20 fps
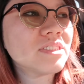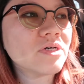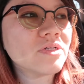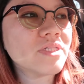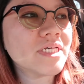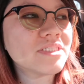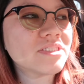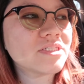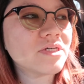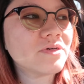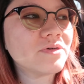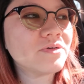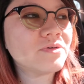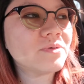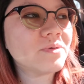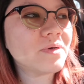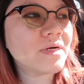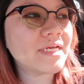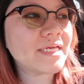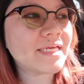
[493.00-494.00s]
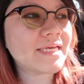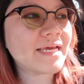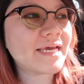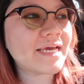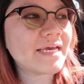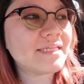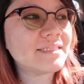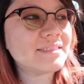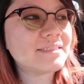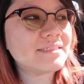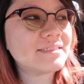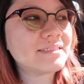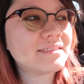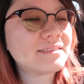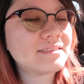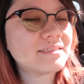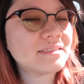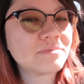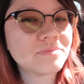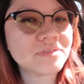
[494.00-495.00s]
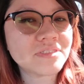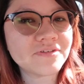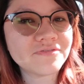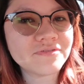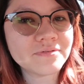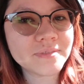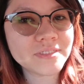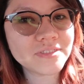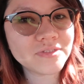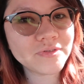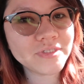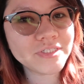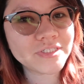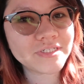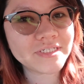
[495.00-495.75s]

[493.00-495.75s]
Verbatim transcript: so let's go get some stuff for my storage